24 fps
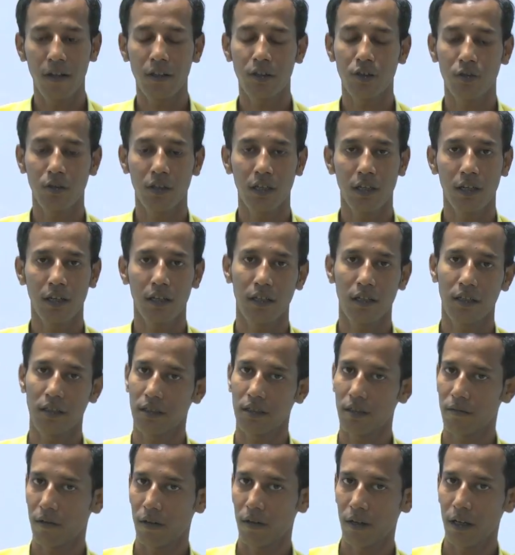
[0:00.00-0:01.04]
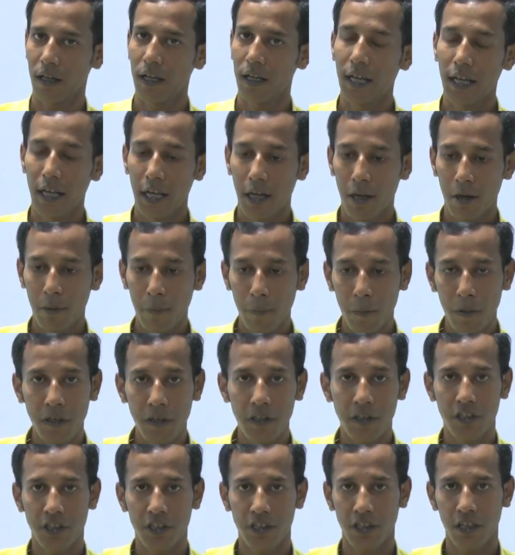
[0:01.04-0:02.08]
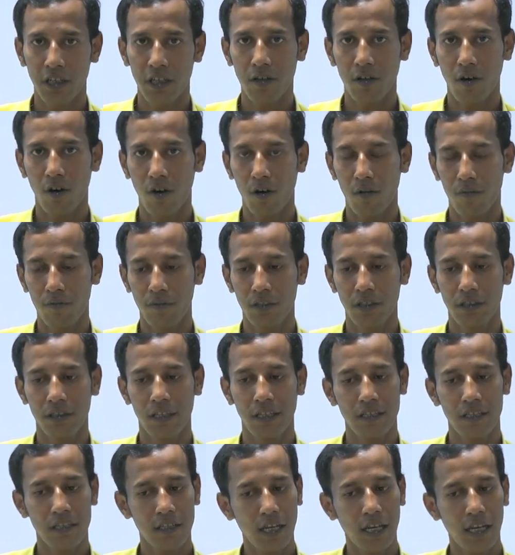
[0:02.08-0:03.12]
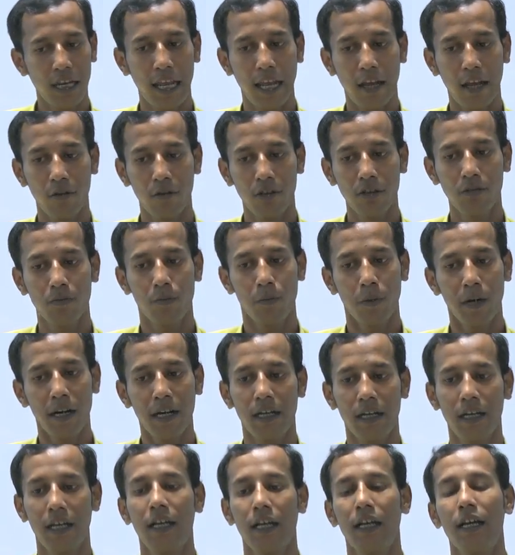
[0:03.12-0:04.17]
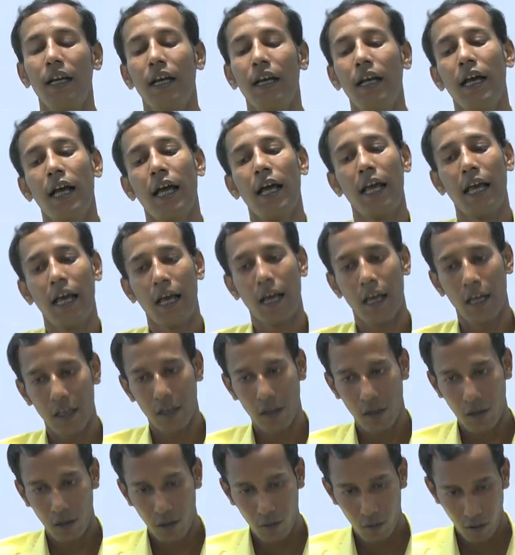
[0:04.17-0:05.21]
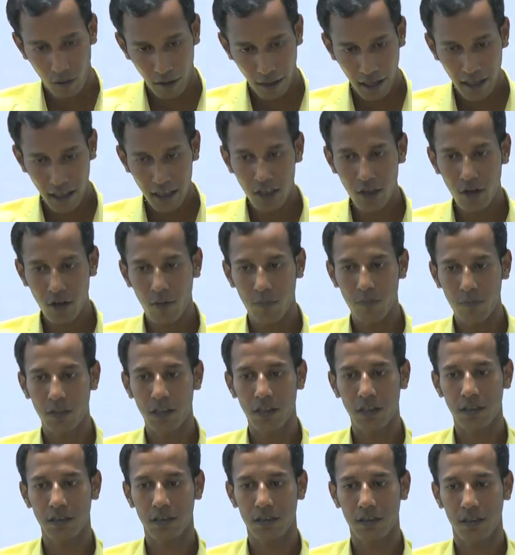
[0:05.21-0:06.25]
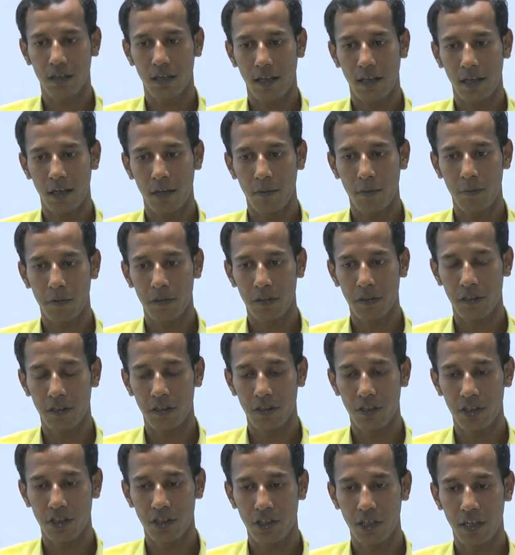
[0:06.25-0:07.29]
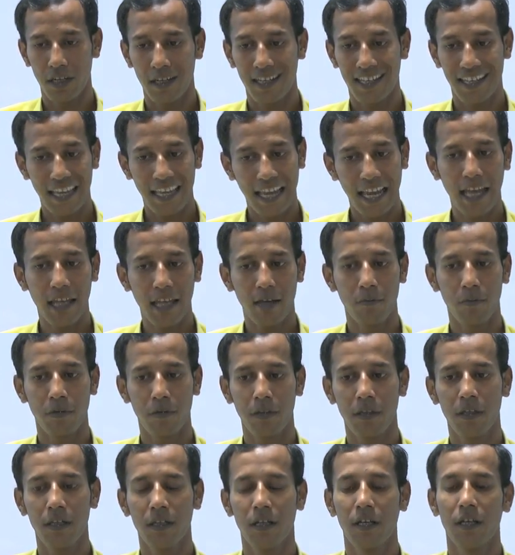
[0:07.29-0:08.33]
So there are several representation of this HDL language, but any of this representation can be